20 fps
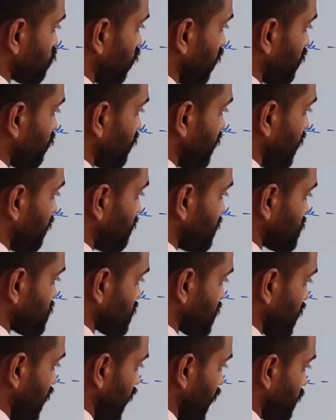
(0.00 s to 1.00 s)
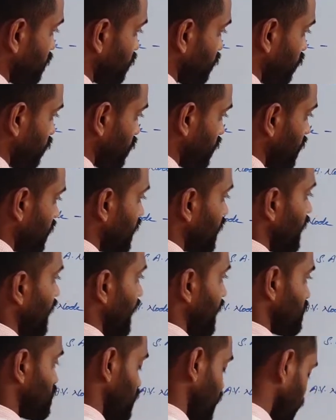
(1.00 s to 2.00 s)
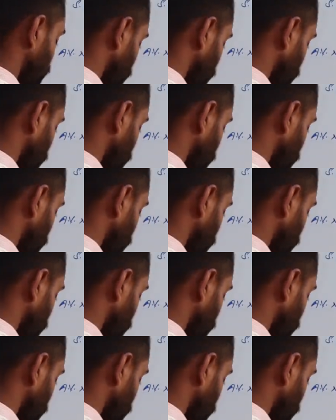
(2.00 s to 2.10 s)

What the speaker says: what we have described for SA